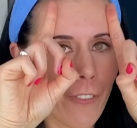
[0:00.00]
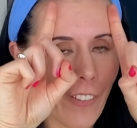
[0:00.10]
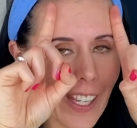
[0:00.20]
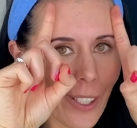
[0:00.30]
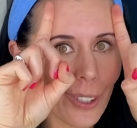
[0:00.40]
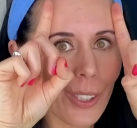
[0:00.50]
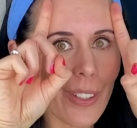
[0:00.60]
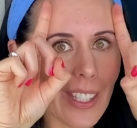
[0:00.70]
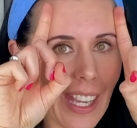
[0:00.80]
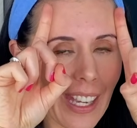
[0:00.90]
Feel your
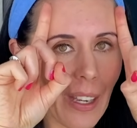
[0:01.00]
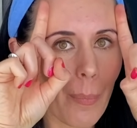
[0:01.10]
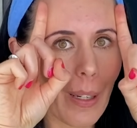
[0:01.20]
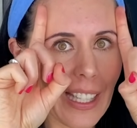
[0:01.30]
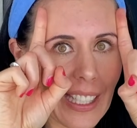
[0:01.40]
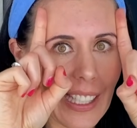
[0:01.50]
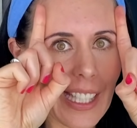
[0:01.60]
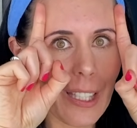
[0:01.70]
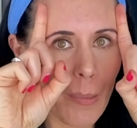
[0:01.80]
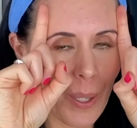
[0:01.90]
skin
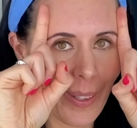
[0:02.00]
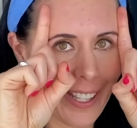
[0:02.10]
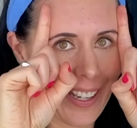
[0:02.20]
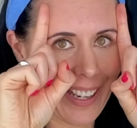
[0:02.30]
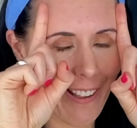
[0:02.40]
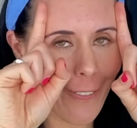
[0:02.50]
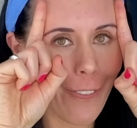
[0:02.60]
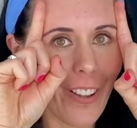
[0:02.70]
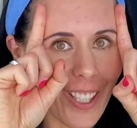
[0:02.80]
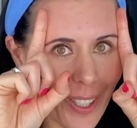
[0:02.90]
completely smoothing here.
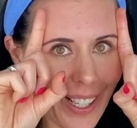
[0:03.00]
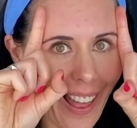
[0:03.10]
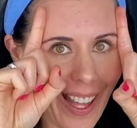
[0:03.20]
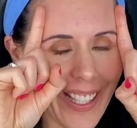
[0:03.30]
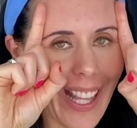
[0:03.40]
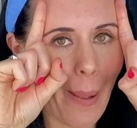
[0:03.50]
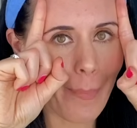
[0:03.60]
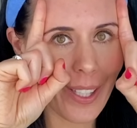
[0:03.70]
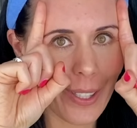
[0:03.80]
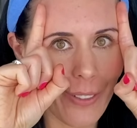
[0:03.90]
Visualize that
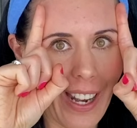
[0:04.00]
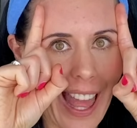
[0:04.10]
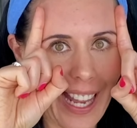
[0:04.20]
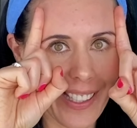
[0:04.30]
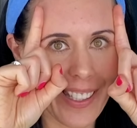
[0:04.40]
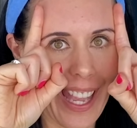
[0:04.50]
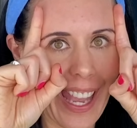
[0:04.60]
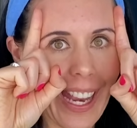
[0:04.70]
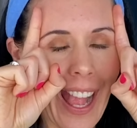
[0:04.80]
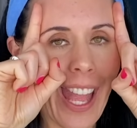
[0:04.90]
muscle
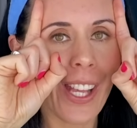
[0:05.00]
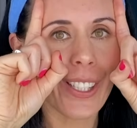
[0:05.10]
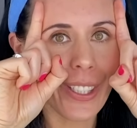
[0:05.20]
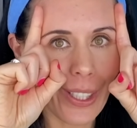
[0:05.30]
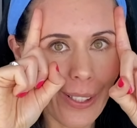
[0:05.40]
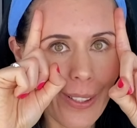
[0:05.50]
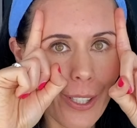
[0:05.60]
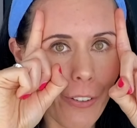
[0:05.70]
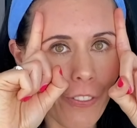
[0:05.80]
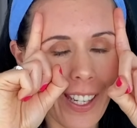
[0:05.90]
relaxing.
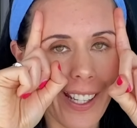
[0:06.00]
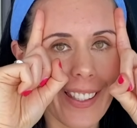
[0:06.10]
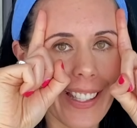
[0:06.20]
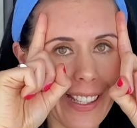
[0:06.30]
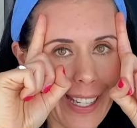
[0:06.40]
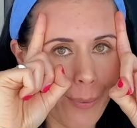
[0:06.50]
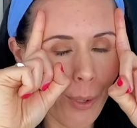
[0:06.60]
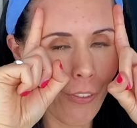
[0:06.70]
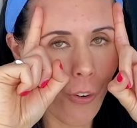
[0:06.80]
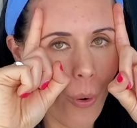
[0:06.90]
Use your fingers to keep
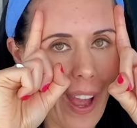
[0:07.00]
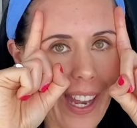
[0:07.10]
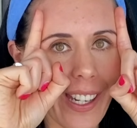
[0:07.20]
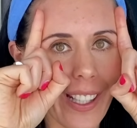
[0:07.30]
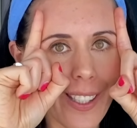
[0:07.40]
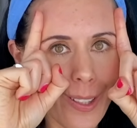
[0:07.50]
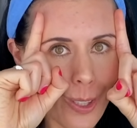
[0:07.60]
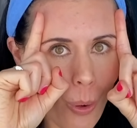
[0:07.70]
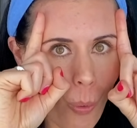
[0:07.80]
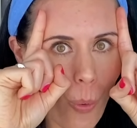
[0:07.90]
your forehead nice
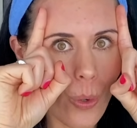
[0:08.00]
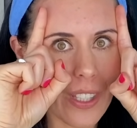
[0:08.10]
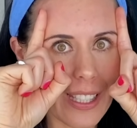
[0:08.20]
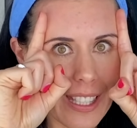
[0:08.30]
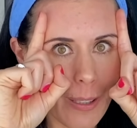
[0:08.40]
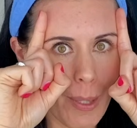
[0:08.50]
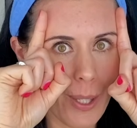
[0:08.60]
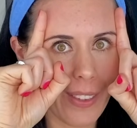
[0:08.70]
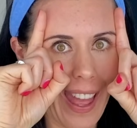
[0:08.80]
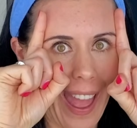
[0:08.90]
and taut and
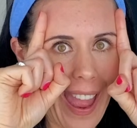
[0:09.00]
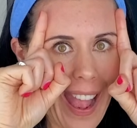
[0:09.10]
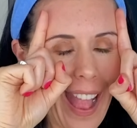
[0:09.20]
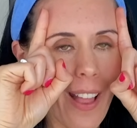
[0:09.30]
smooth there.